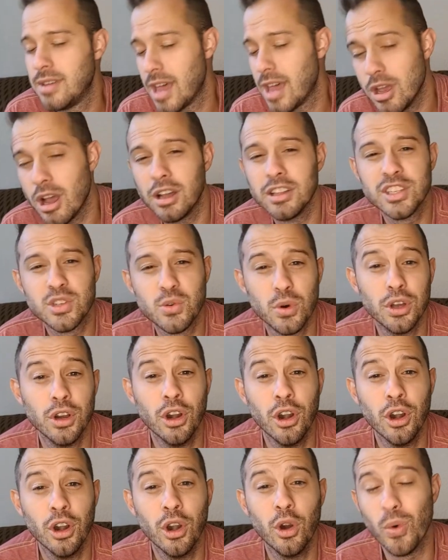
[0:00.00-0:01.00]
Tag me on
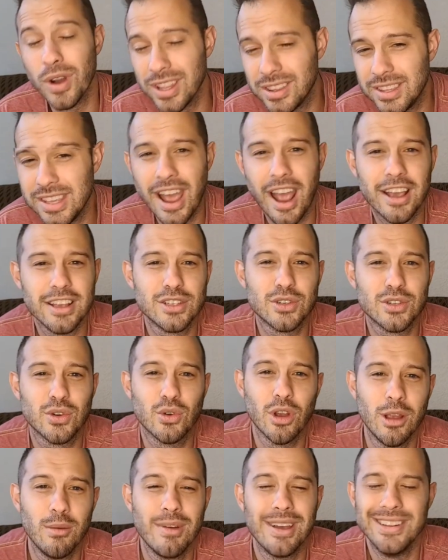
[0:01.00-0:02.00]
Twitter with the
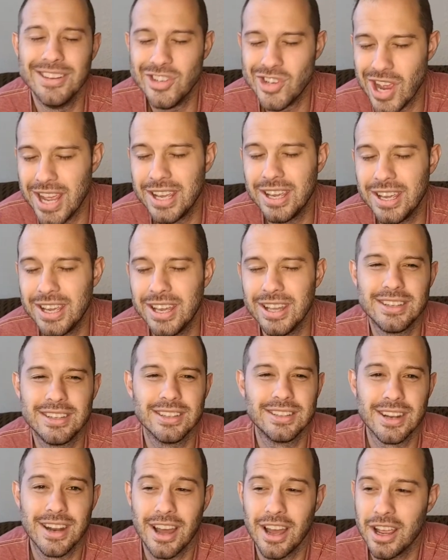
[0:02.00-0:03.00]
ice cream. Jay
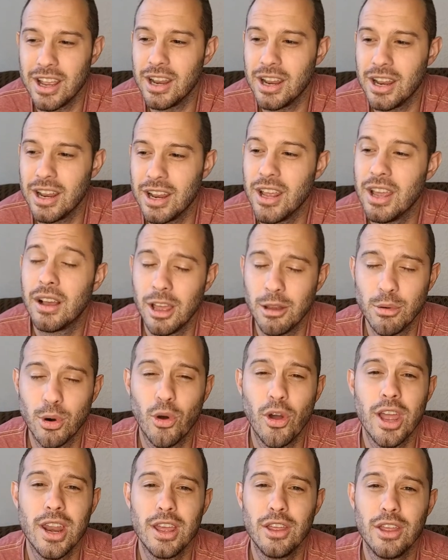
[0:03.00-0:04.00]
gets you tonight
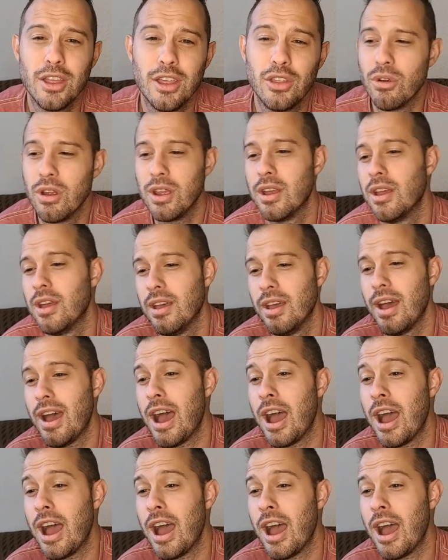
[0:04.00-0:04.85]
Claybro883,